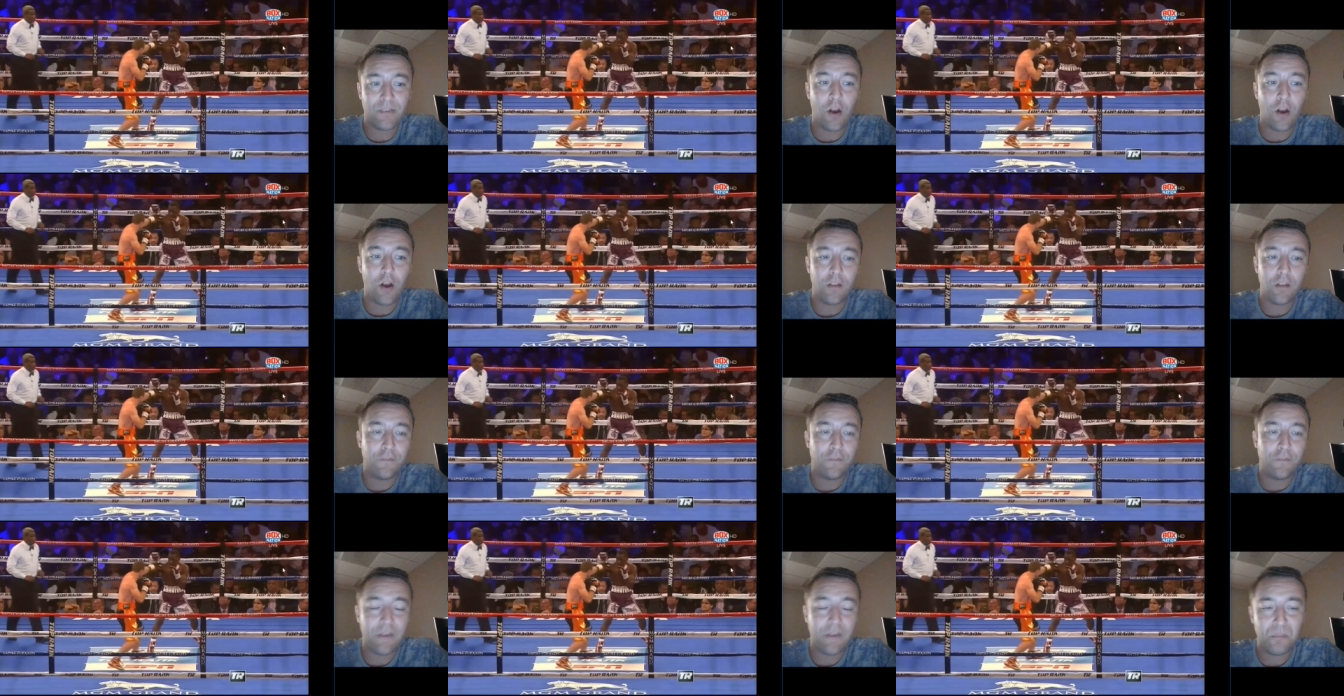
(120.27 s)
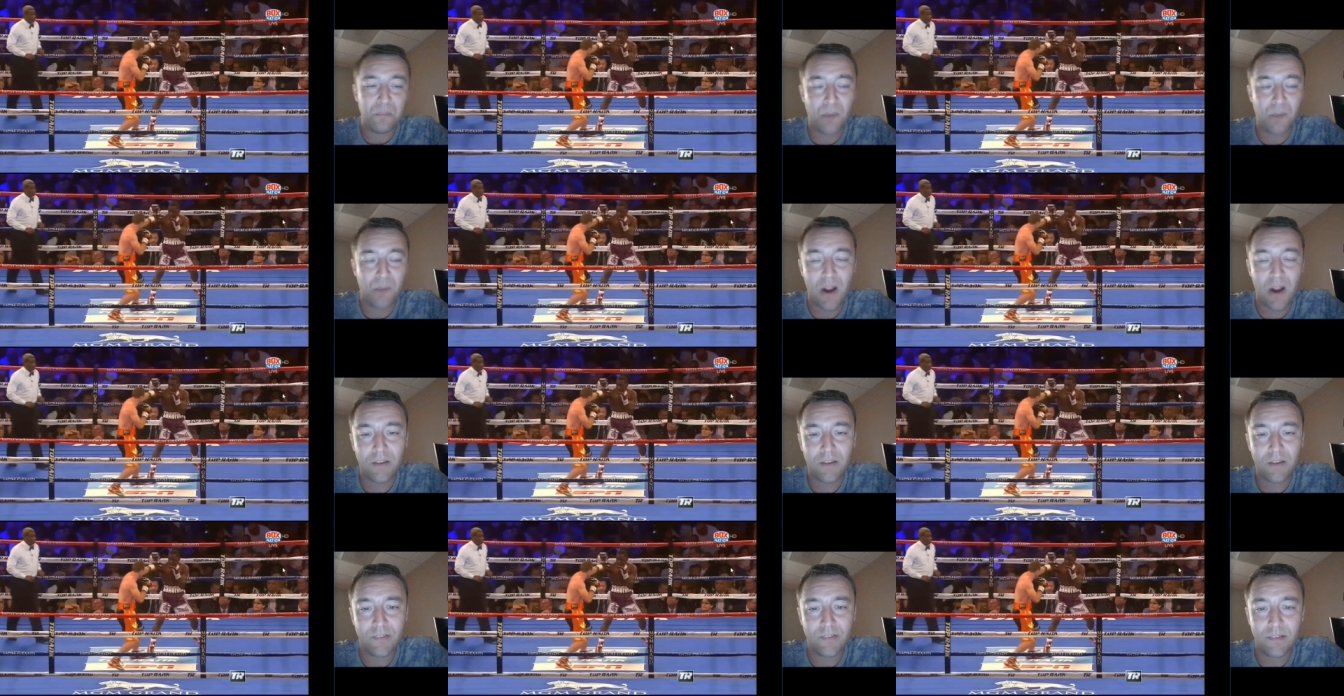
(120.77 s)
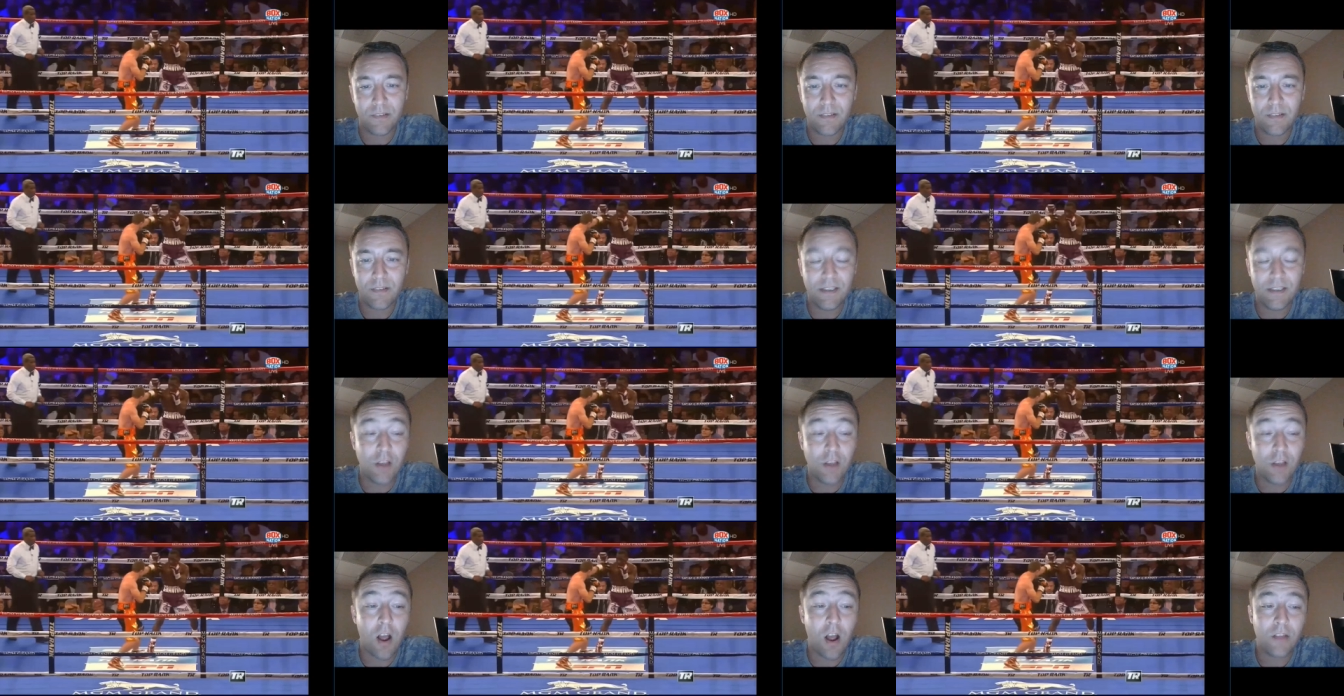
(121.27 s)
Hall of Fame boxer.
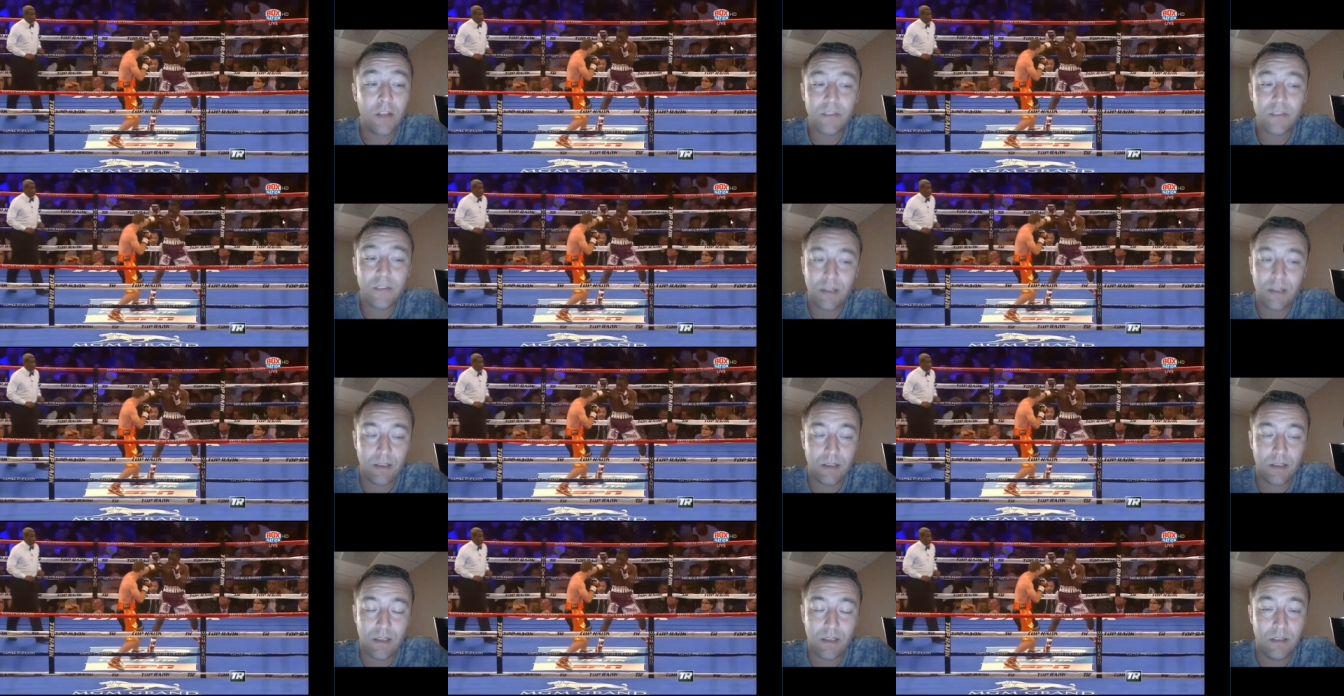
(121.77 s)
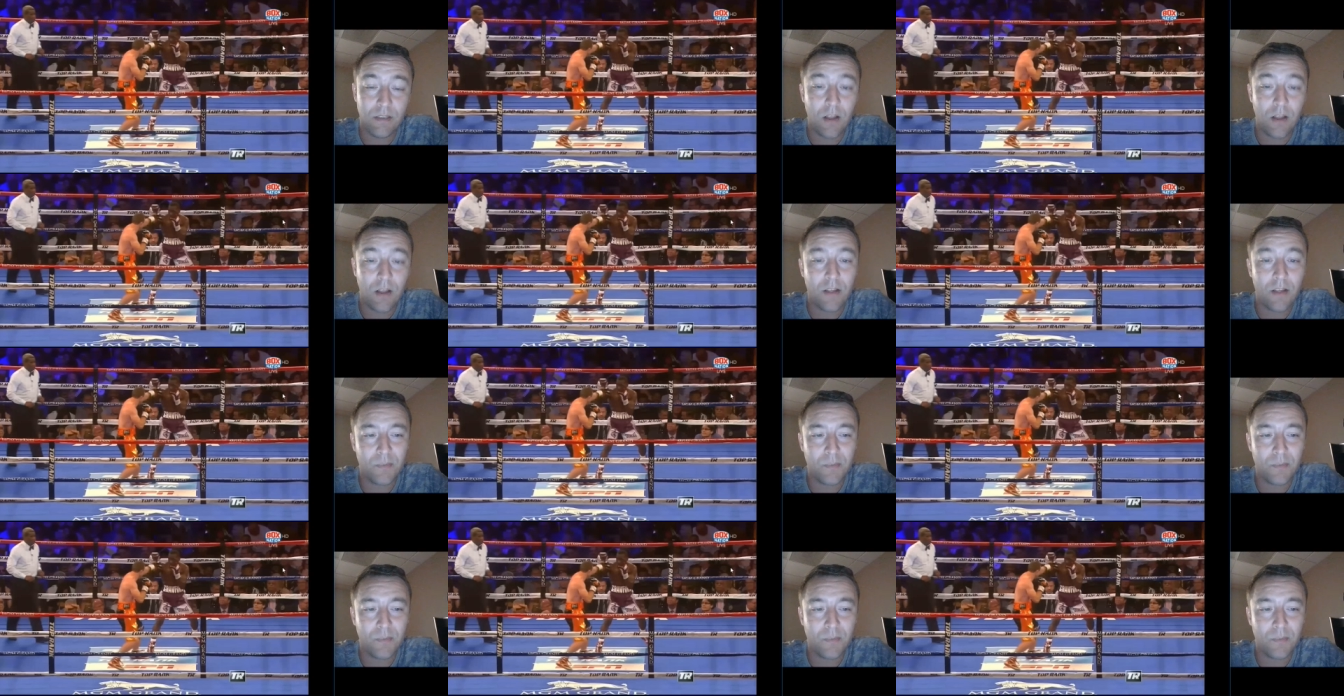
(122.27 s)
He lost, he he lost,